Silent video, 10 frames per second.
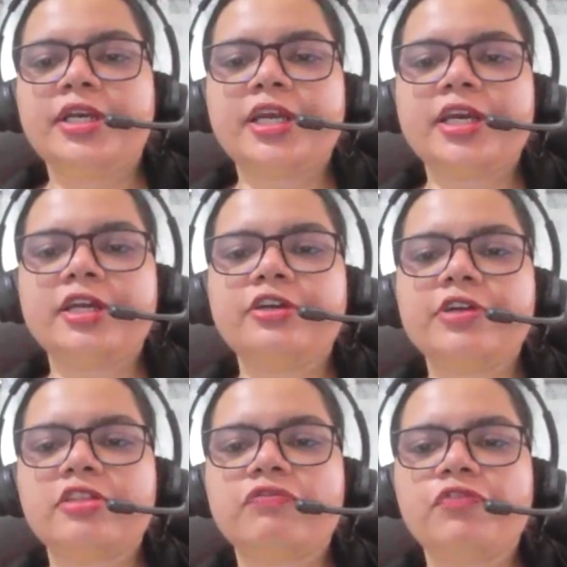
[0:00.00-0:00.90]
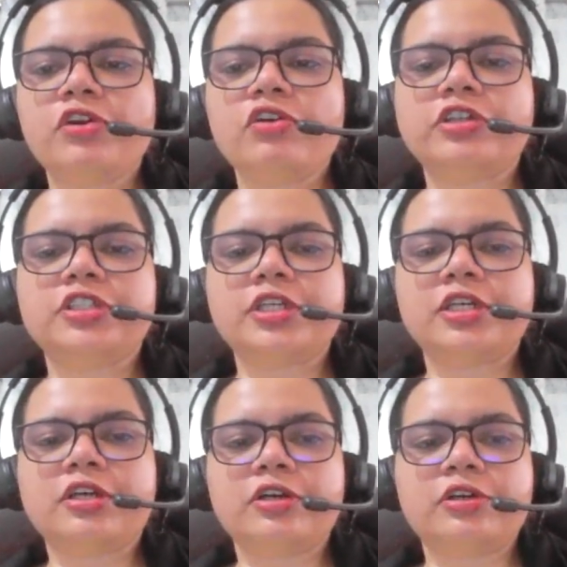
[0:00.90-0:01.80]
Taken to its full
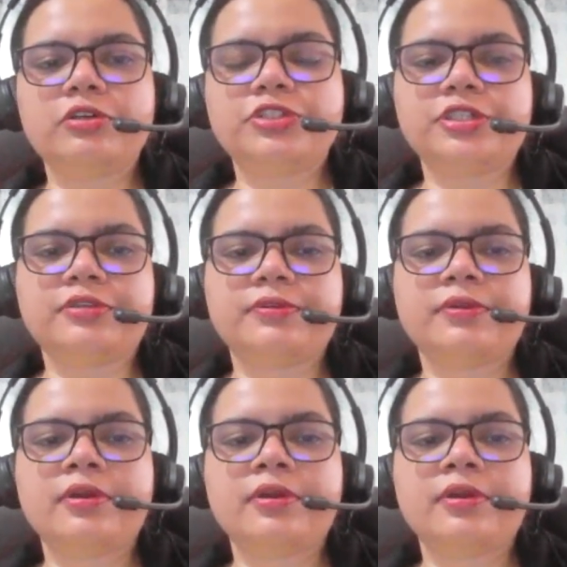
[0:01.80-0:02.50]
logical conclusion,